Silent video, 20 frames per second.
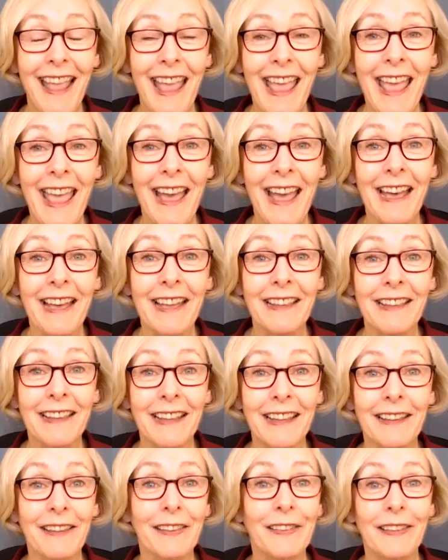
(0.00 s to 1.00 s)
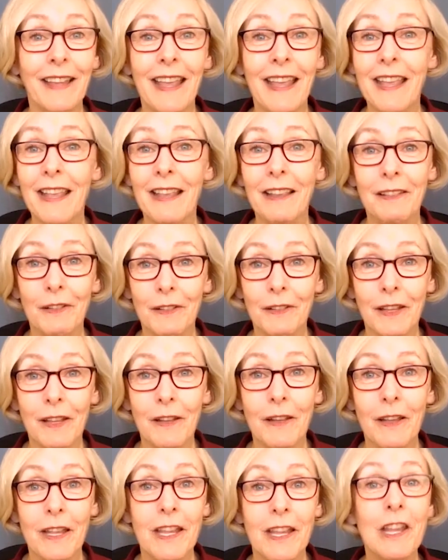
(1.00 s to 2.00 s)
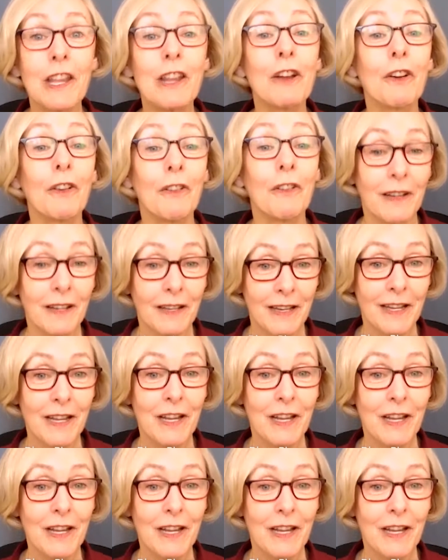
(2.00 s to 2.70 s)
And they say, Here,